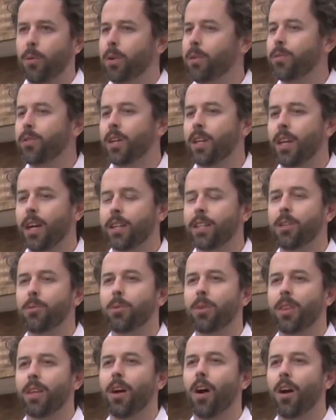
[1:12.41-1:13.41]
We've connected
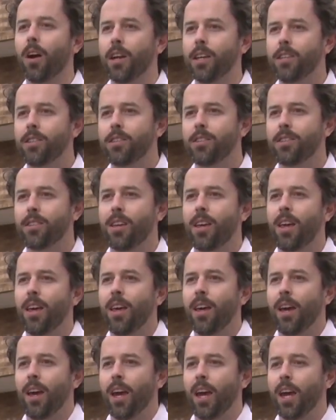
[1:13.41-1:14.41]
with the artist,
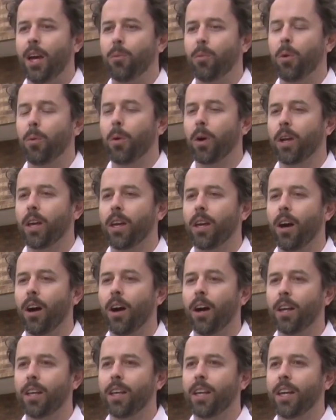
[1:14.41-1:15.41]
and we're working
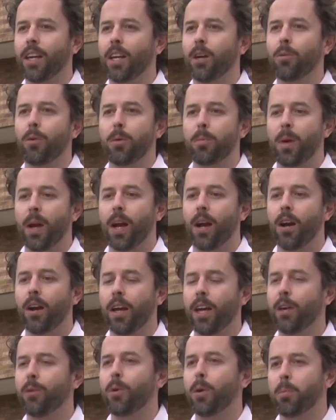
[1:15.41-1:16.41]
on getting it
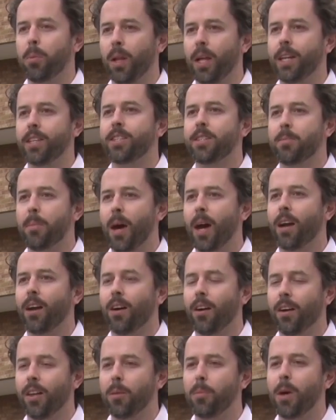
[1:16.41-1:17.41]
repaired and replaced back
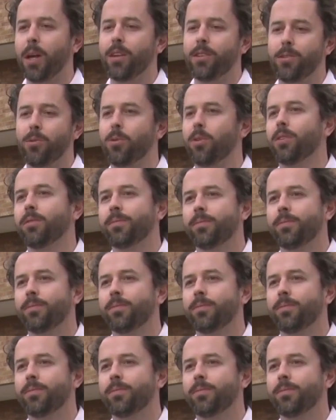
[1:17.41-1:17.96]
on the pedestal.